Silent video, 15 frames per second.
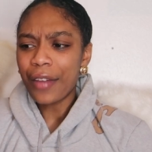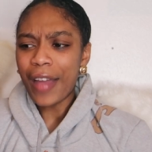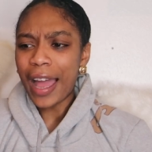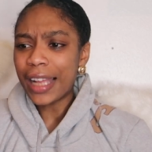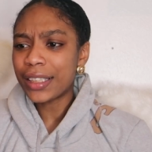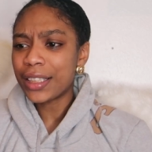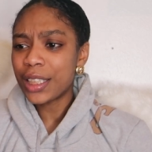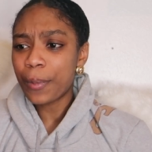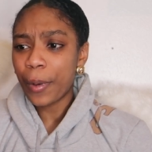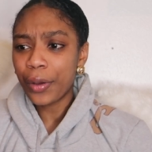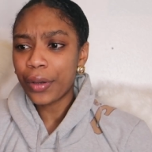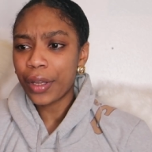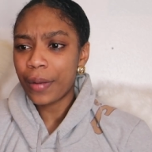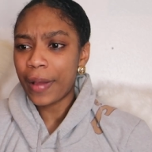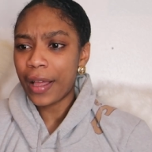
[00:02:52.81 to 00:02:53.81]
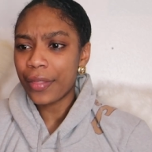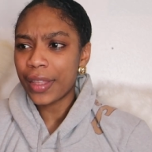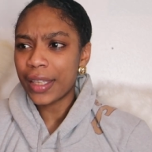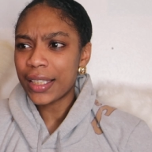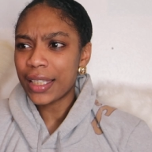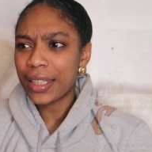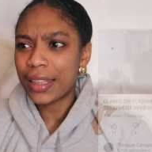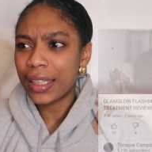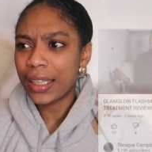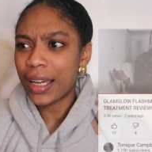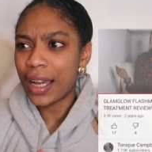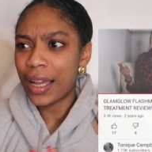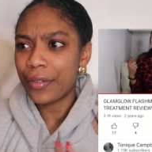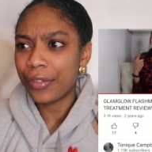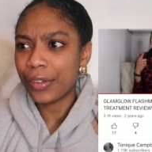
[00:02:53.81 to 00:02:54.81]
I've actually spoken about this. I think
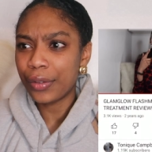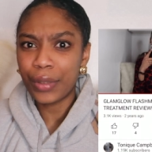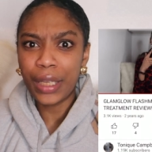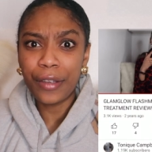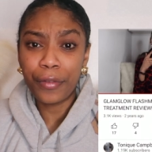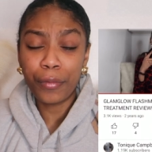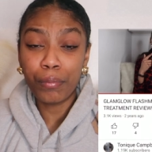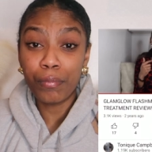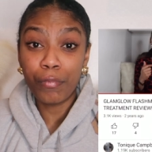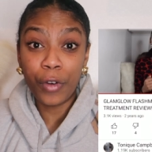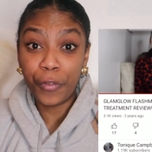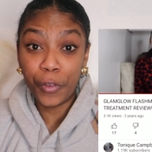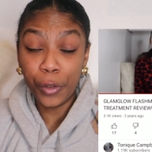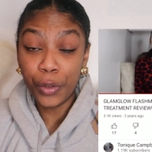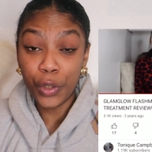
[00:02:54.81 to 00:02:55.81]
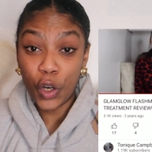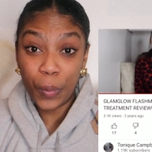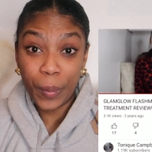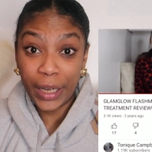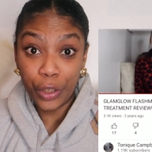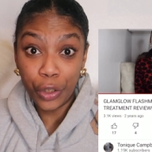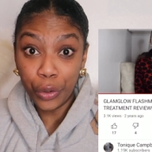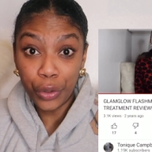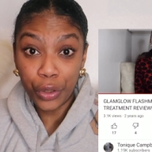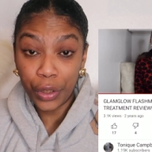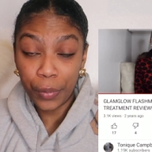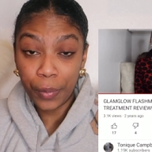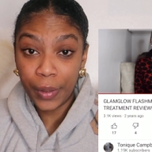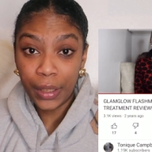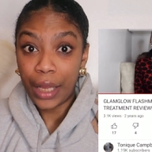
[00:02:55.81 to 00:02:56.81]
I've even reviewed it on my
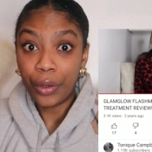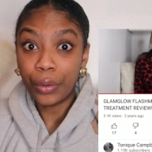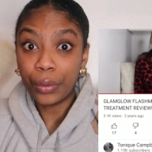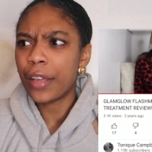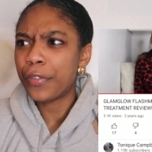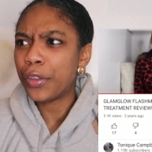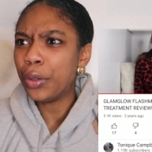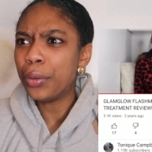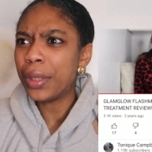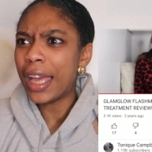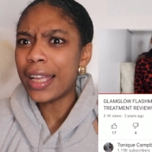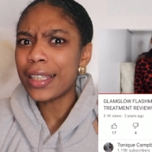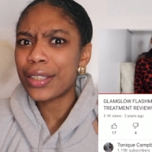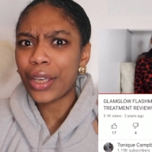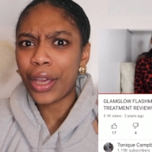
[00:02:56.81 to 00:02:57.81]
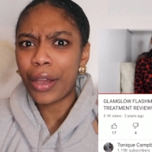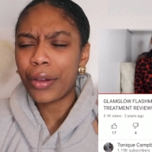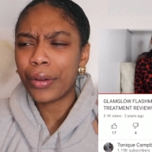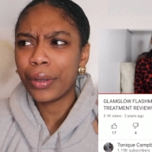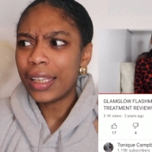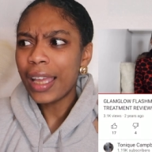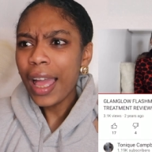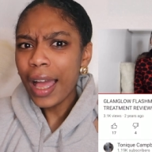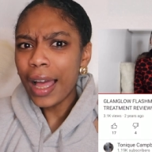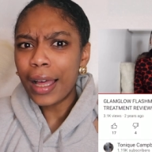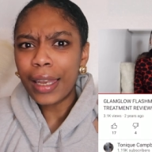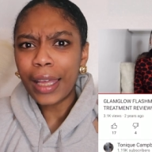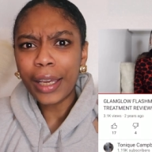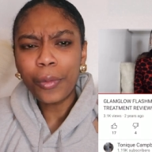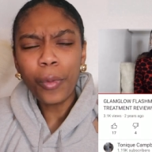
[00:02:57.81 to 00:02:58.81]
YouTube channel a few years ago.
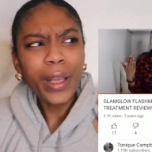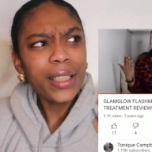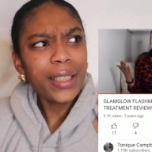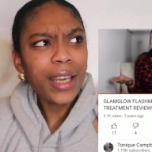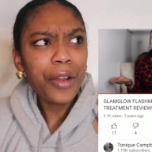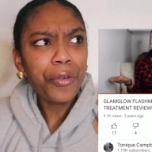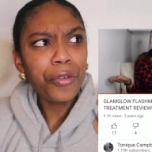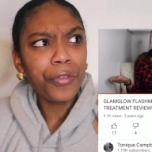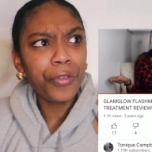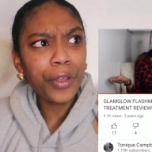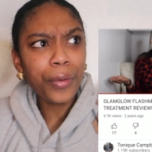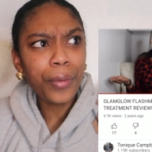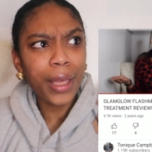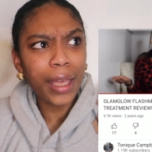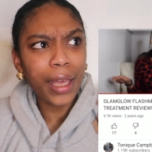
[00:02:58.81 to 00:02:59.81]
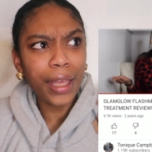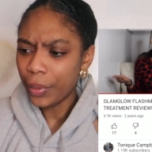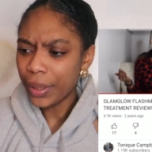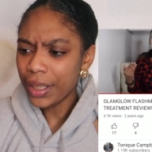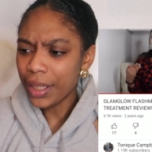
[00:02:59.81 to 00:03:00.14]
Yeah, like when did I review it?